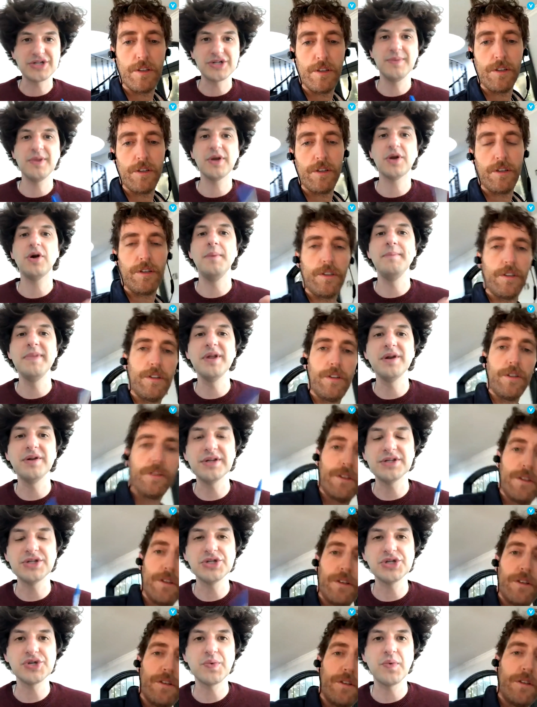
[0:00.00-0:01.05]
Speaker 1: them. They're called Middleditch
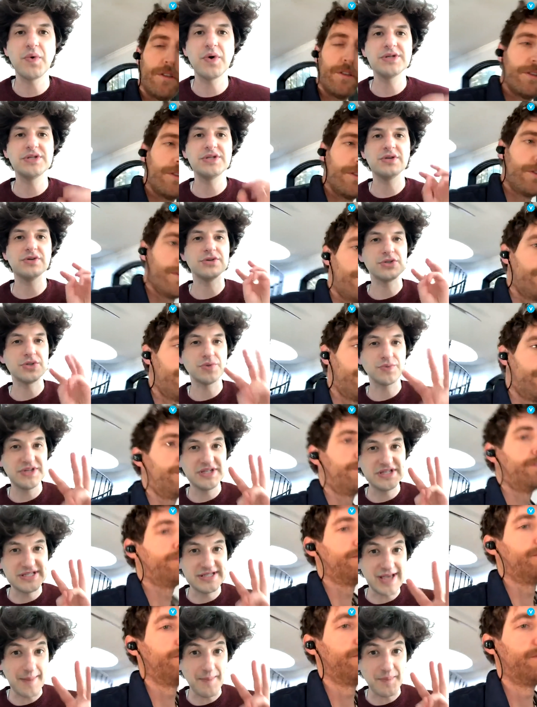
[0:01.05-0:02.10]
and Schwartz. There's 3
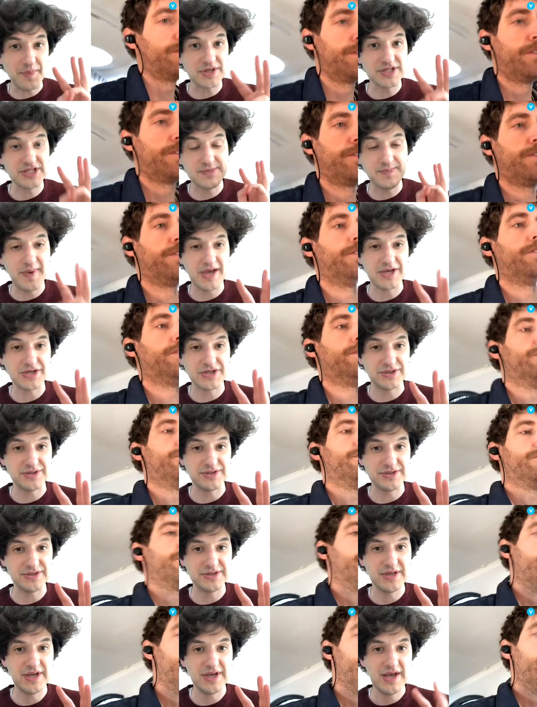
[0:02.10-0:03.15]
separate specials.
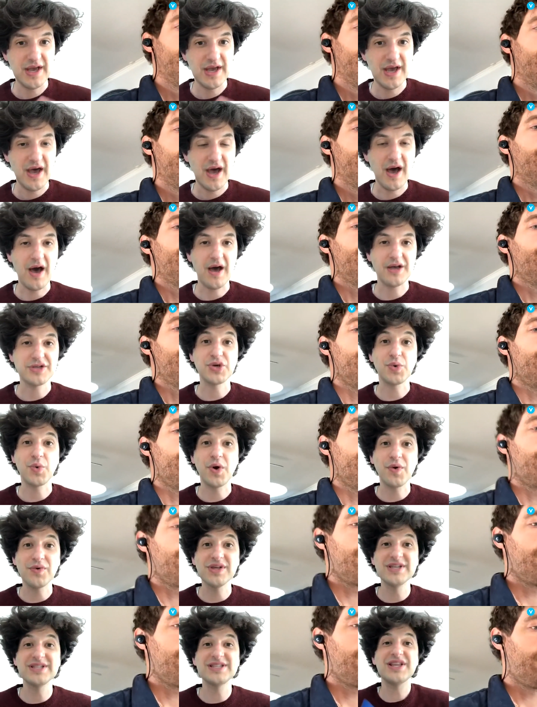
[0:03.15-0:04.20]
So we're
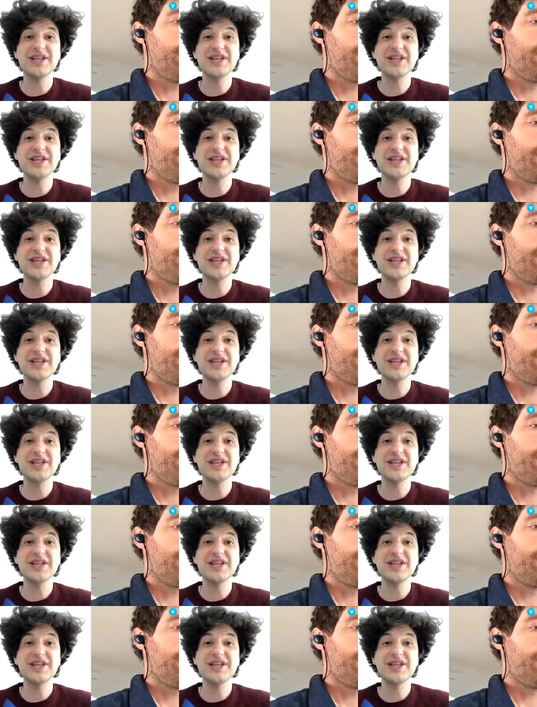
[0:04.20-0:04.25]
releasing